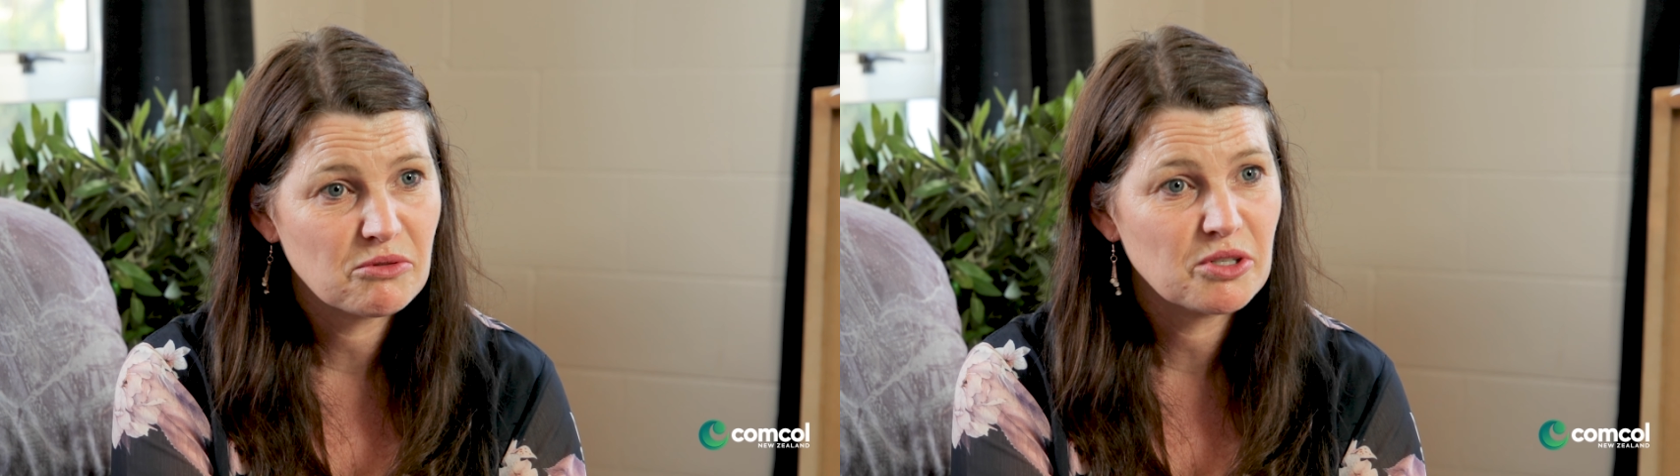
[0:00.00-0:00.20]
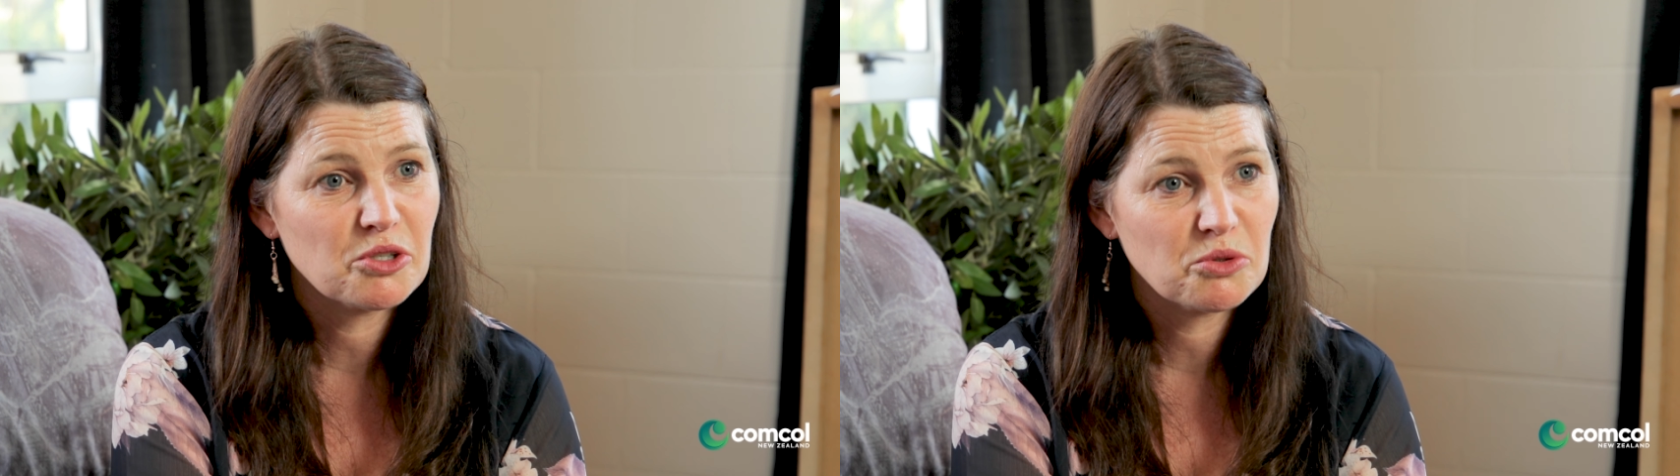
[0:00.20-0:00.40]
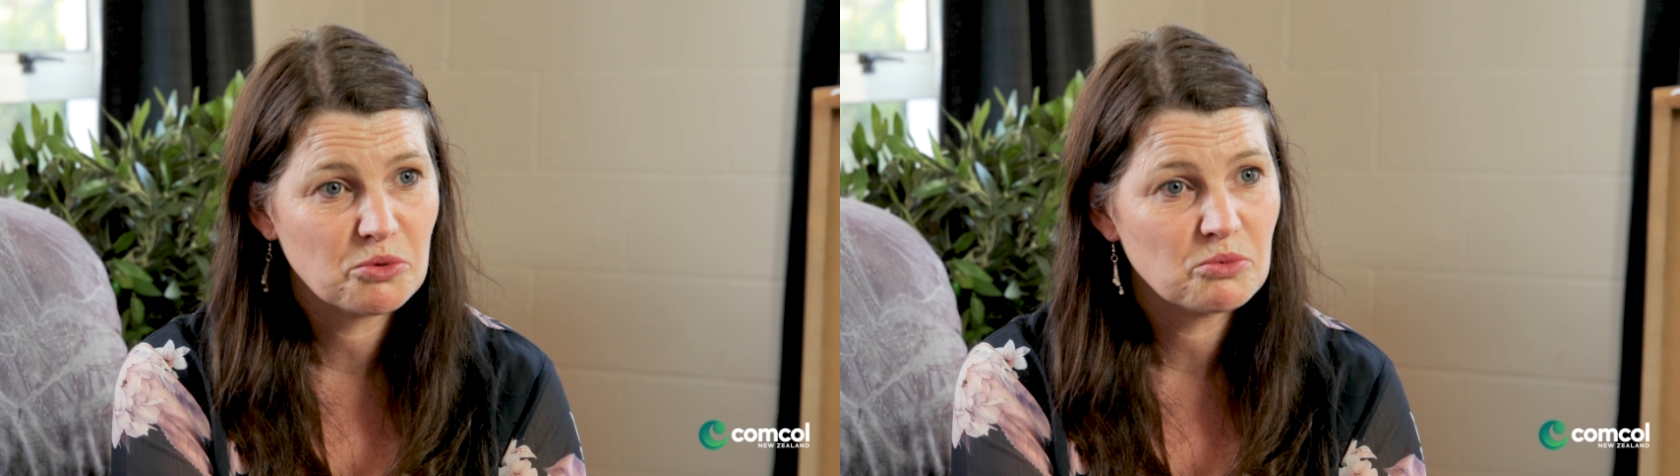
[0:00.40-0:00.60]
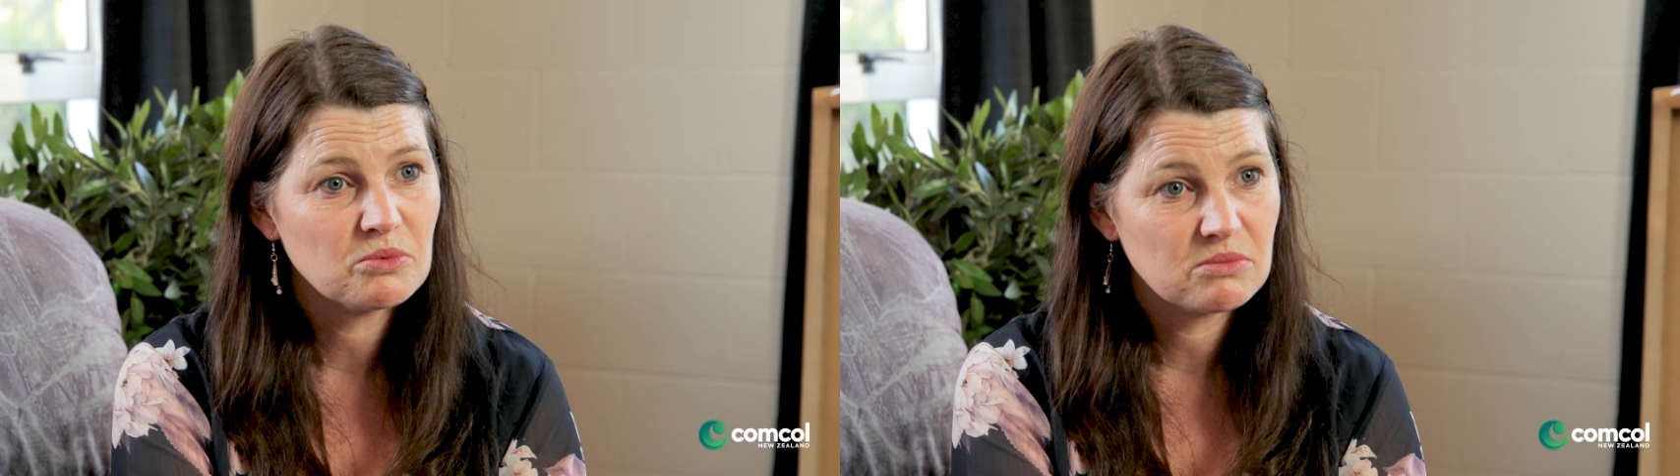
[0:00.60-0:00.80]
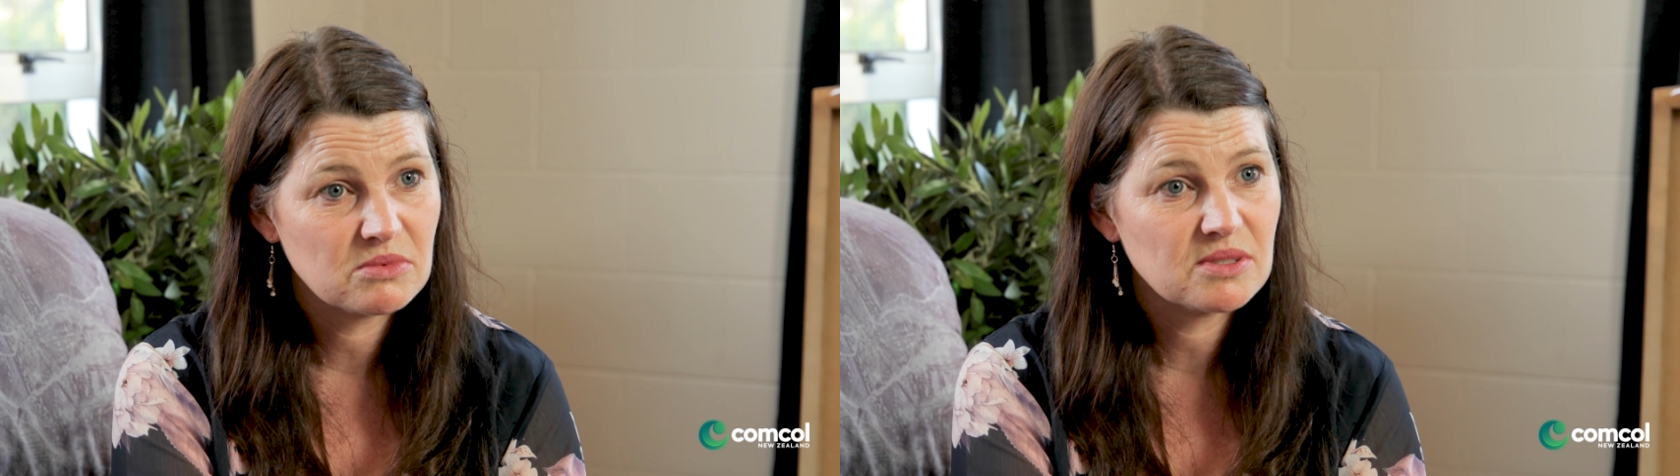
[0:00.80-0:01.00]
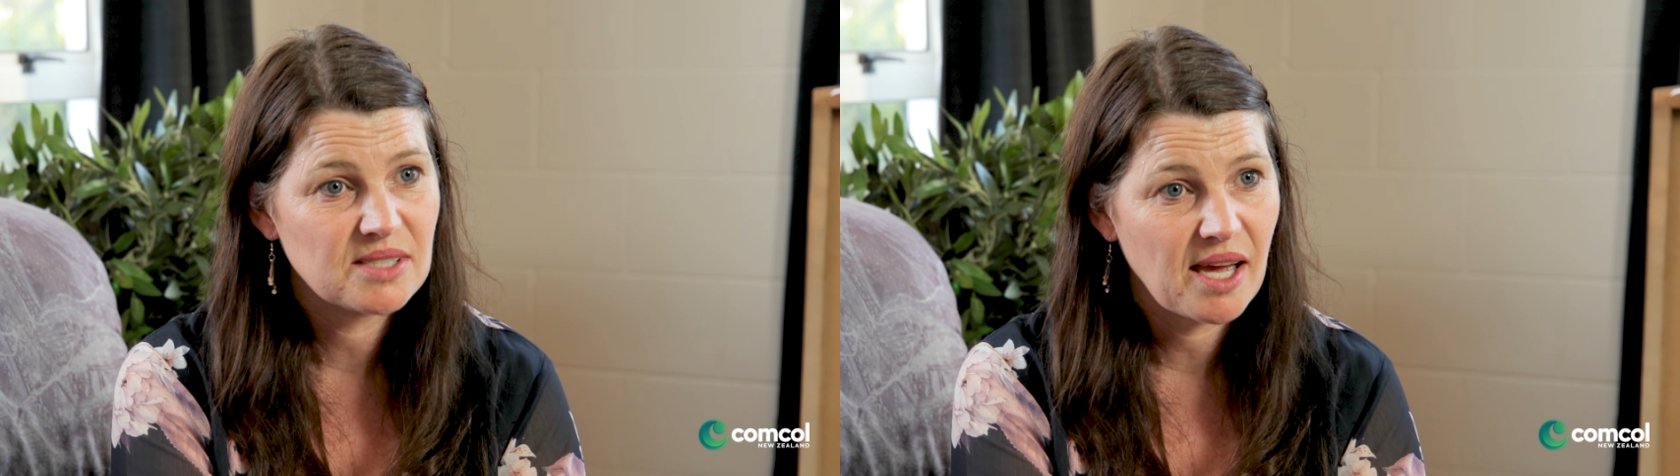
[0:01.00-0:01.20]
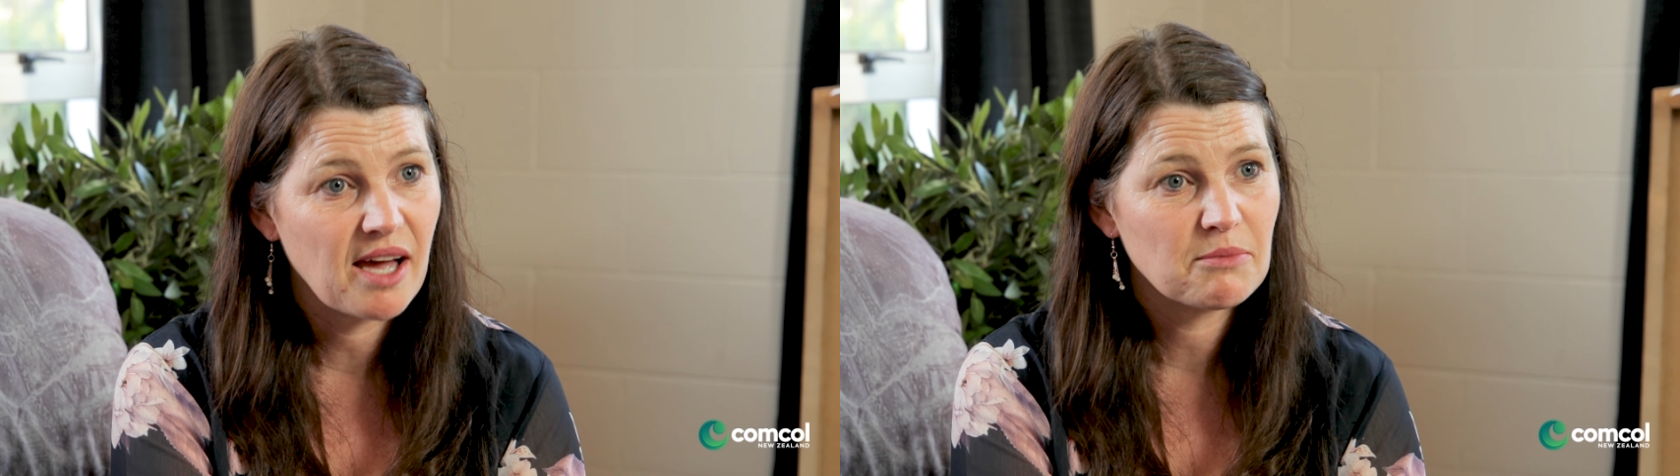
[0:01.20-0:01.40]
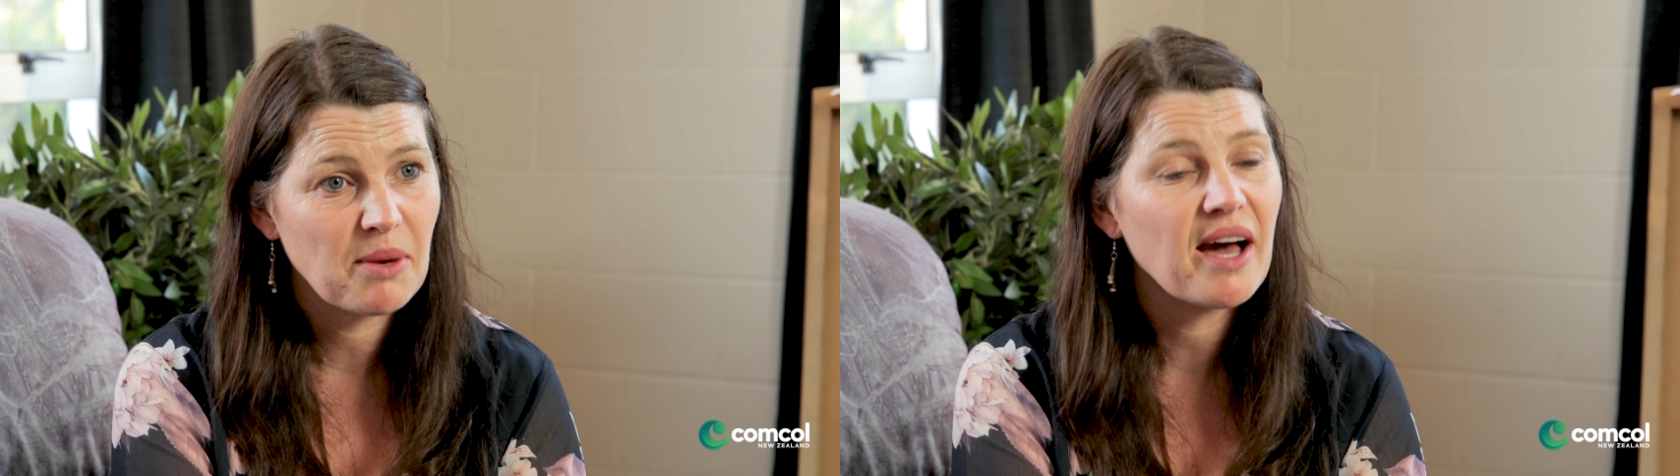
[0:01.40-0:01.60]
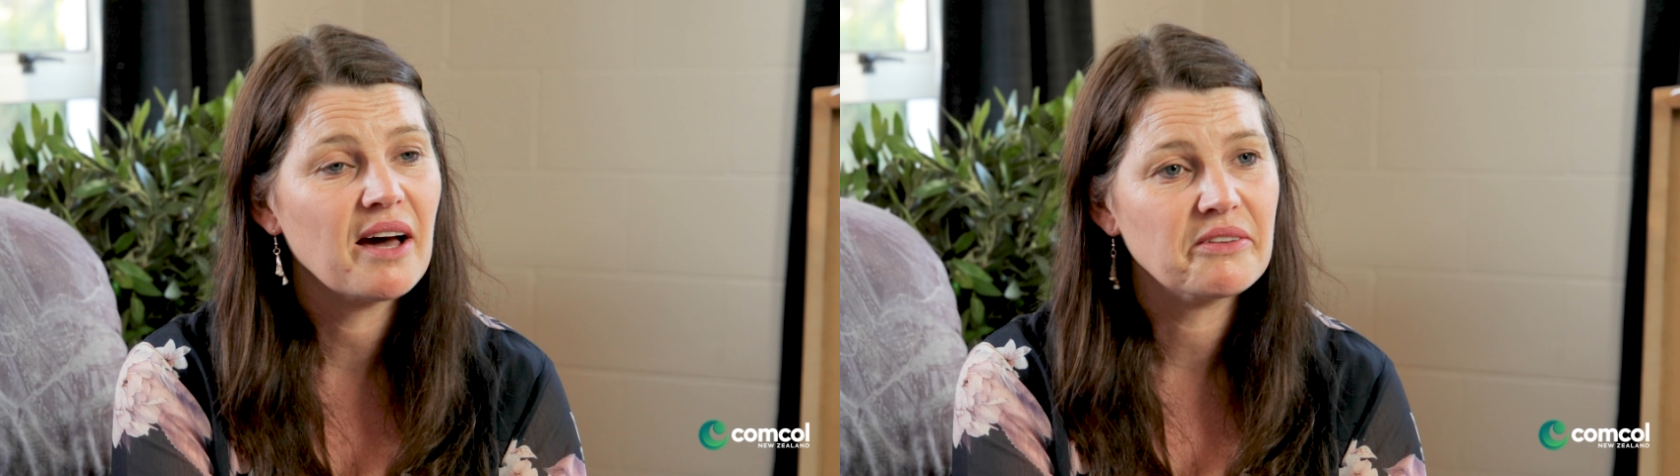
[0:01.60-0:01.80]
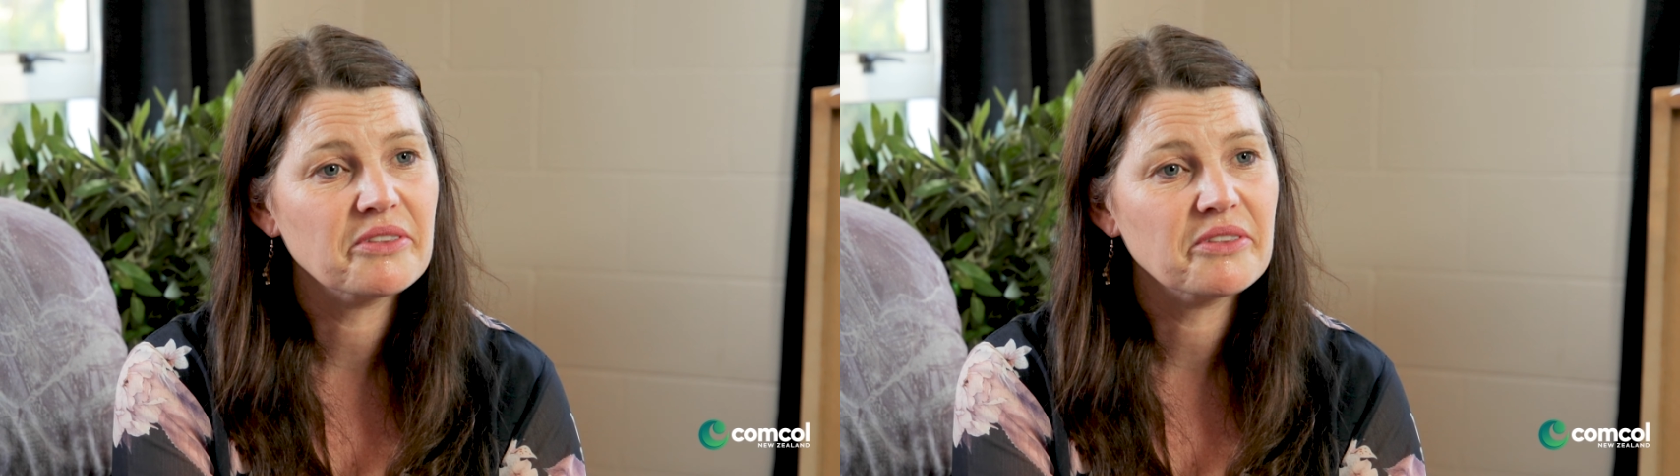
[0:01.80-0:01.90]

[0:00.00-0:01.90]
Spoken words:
real dark path.